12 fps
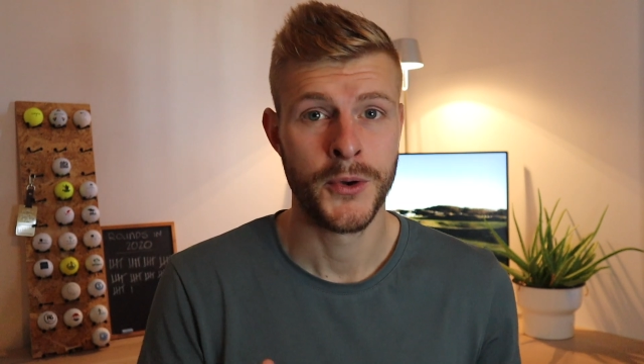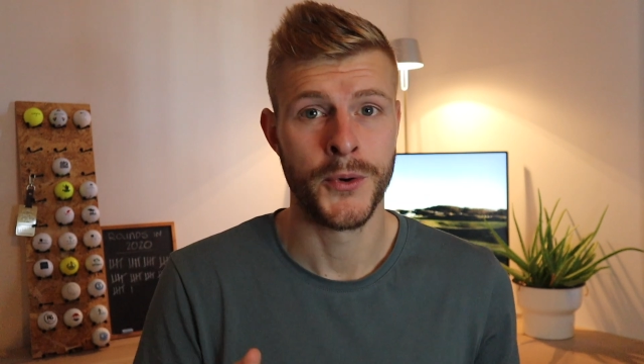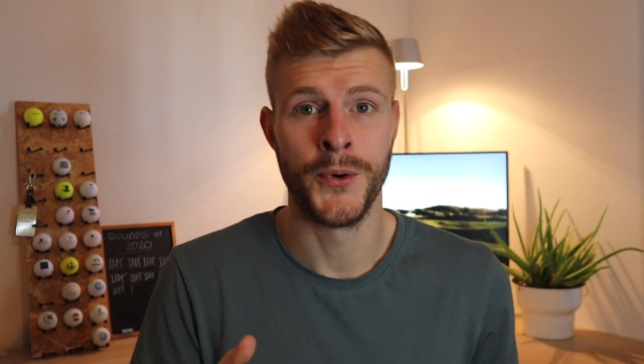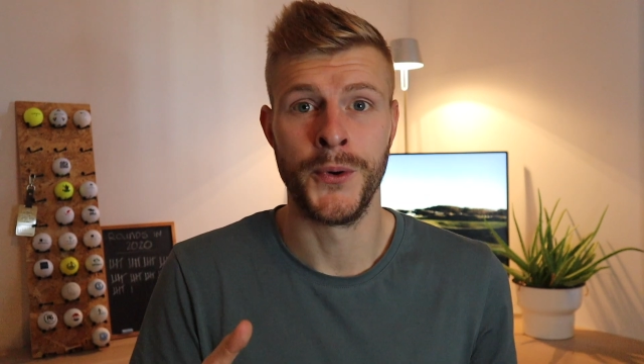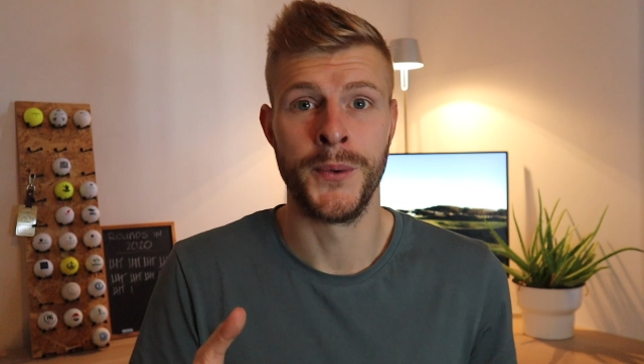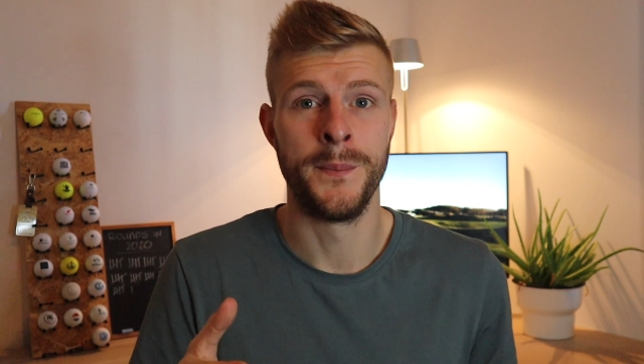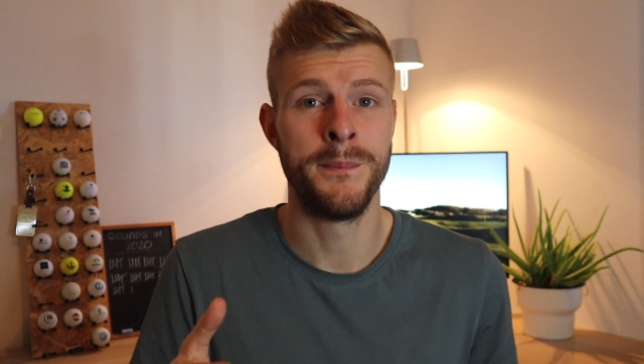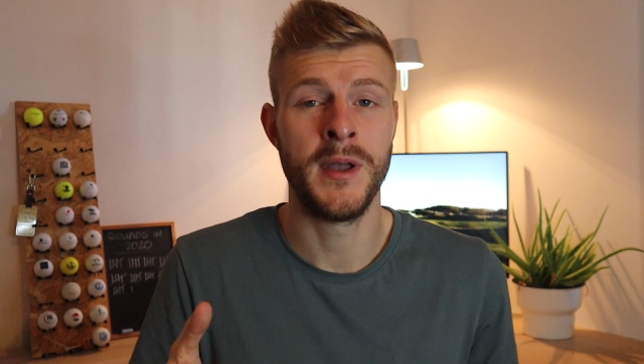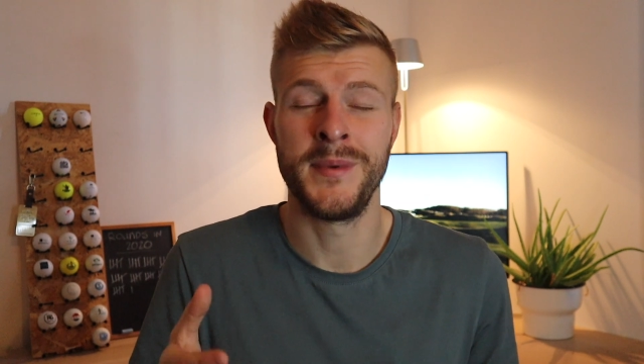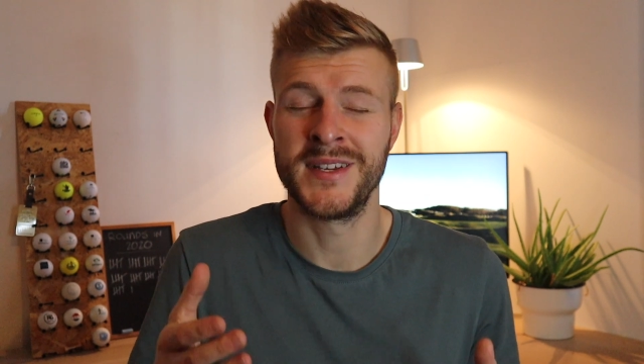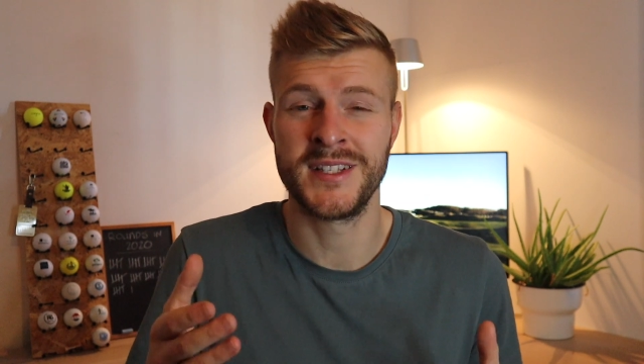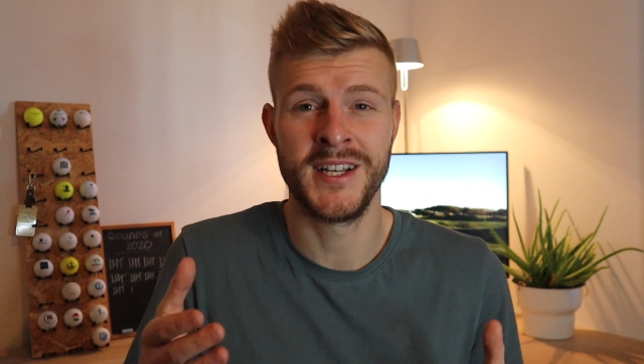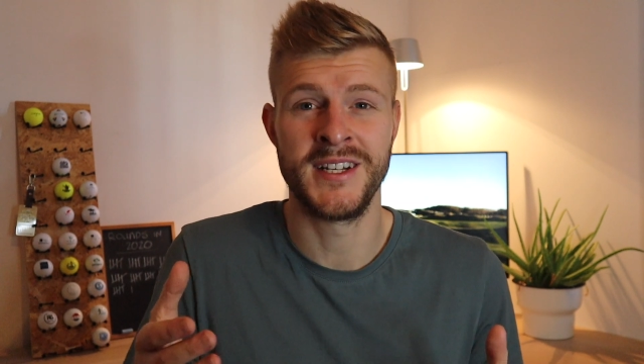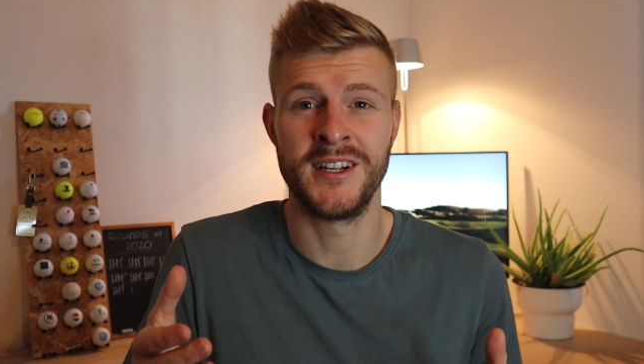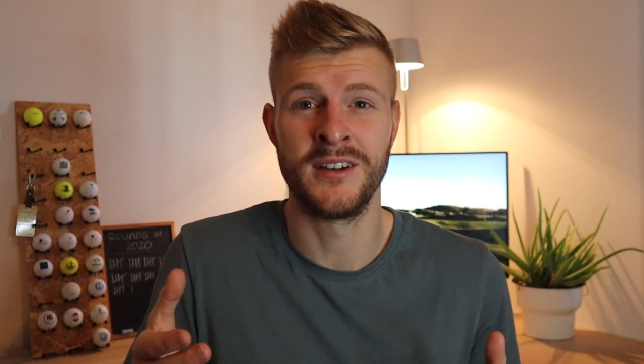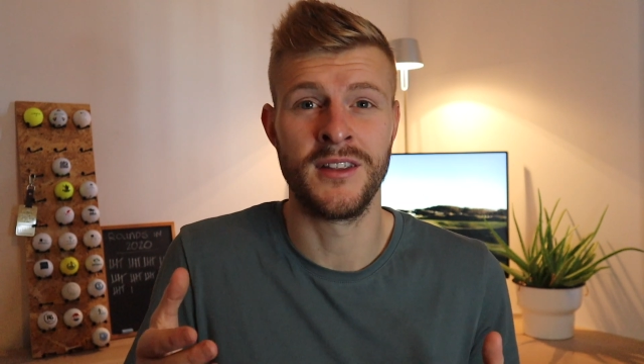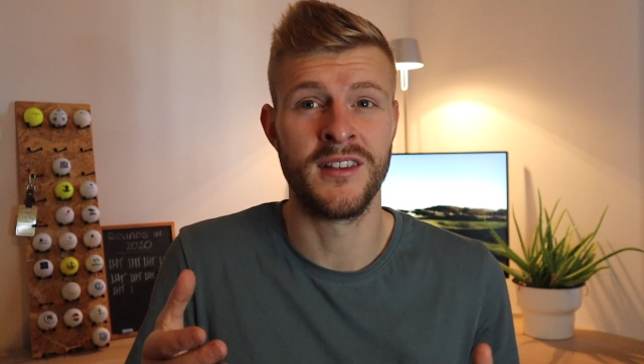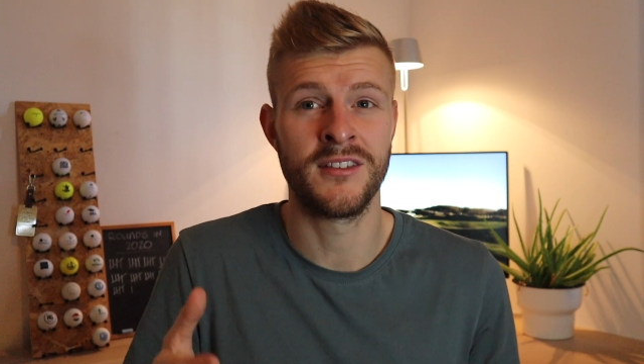or maybe slide it
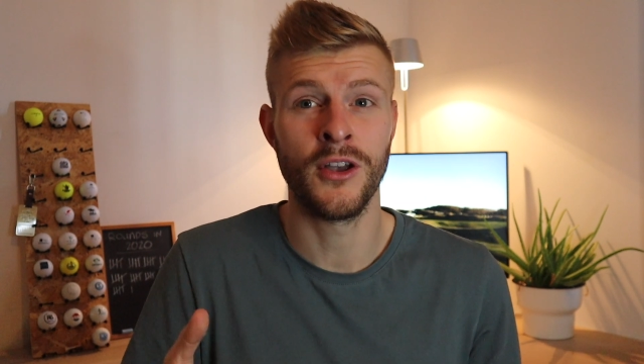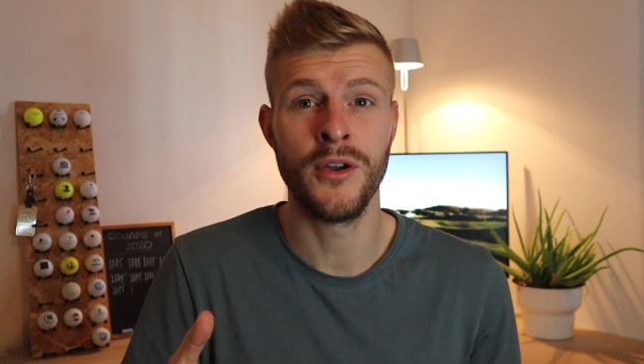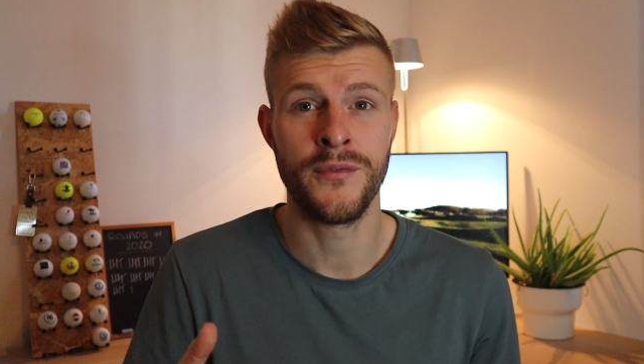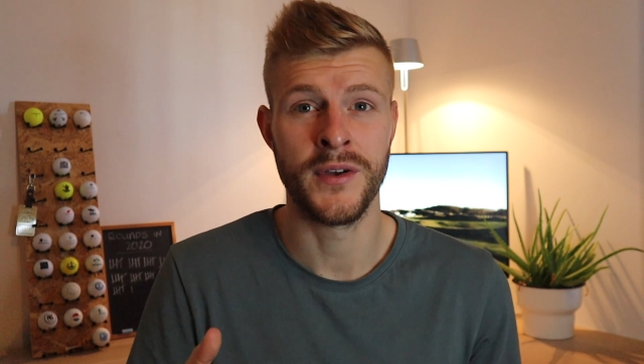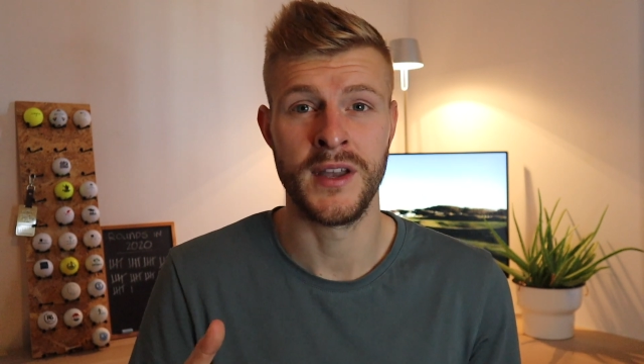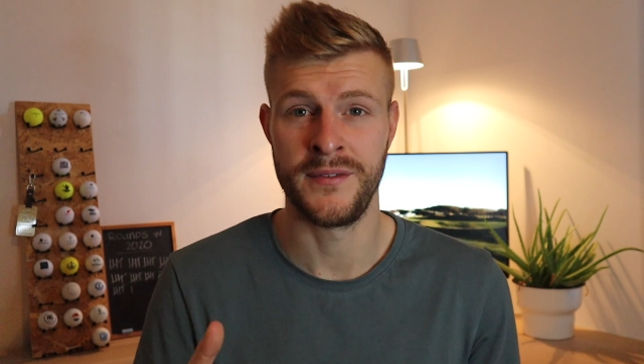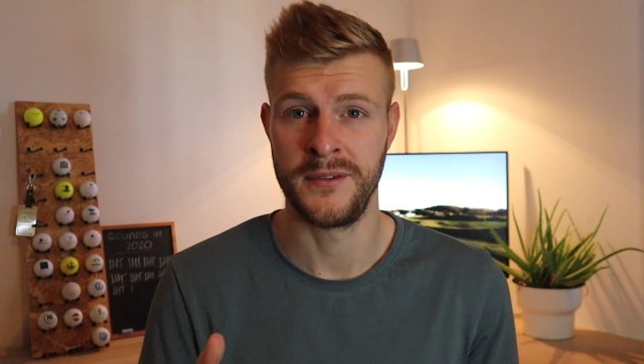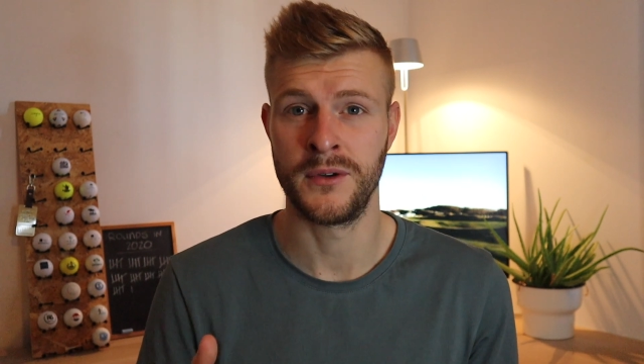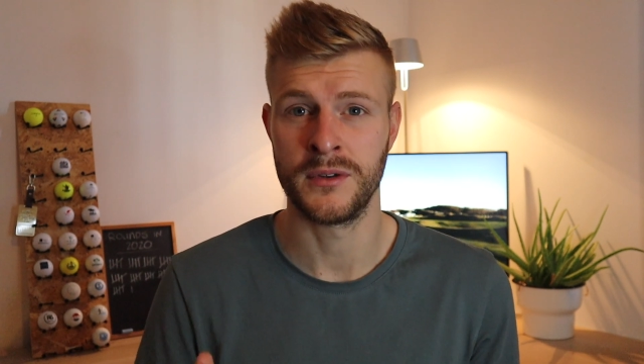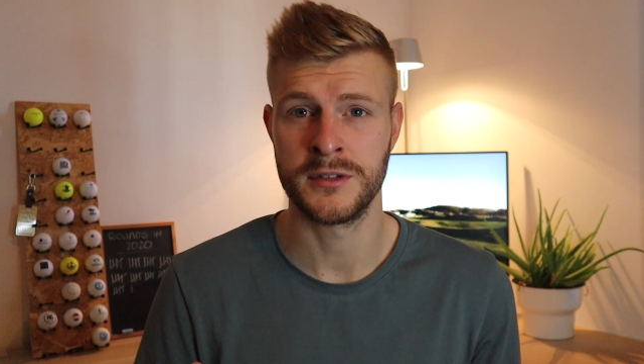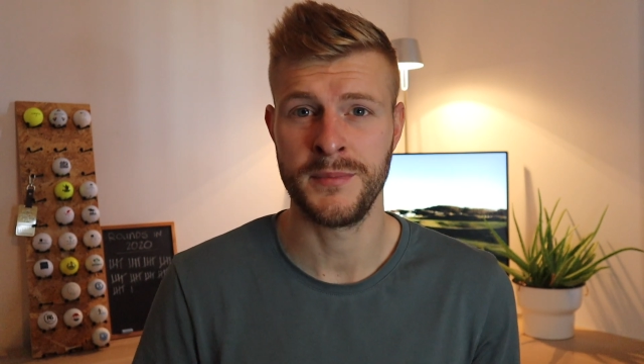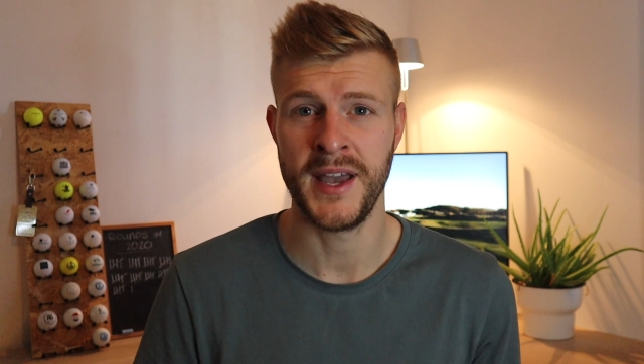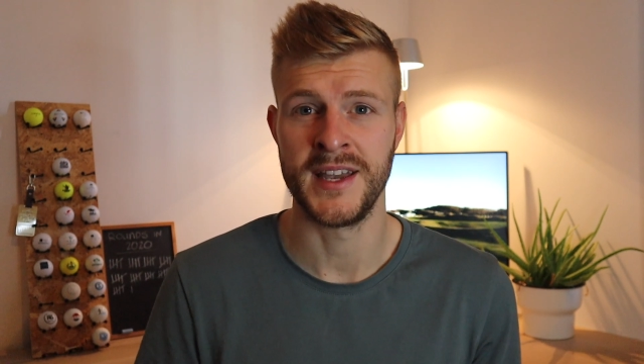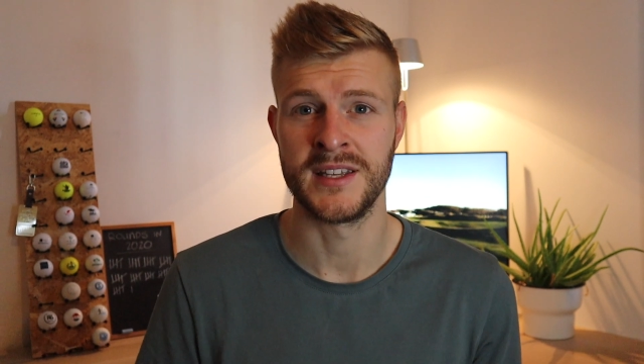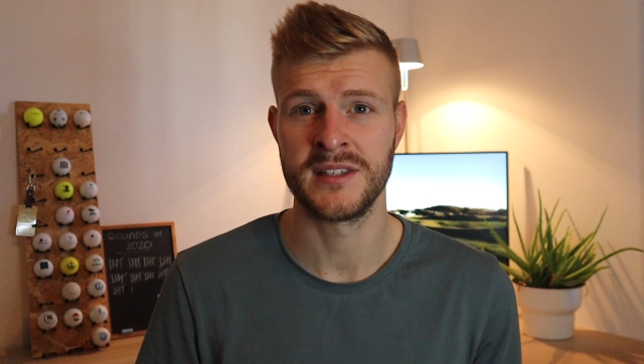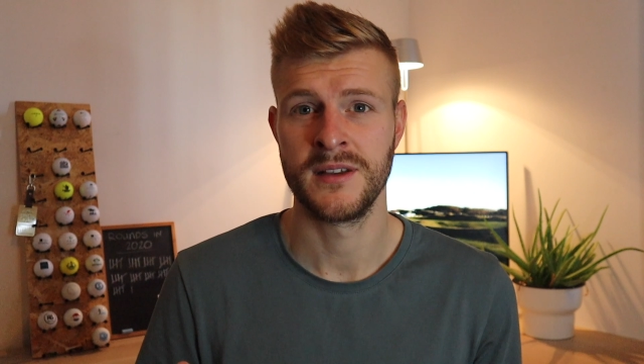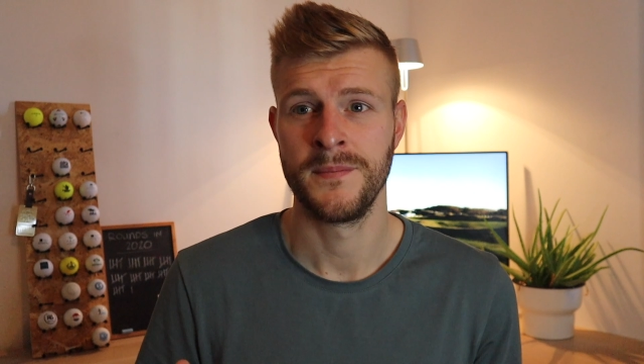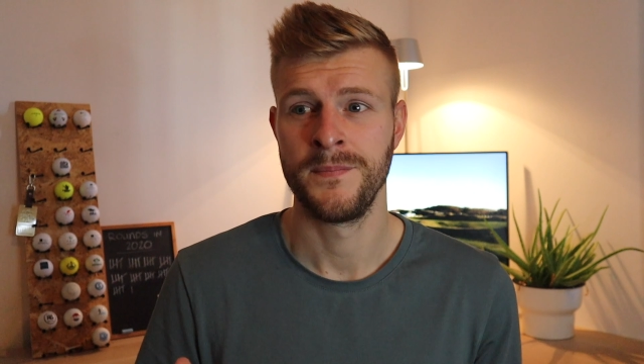under the sofa if you've got space,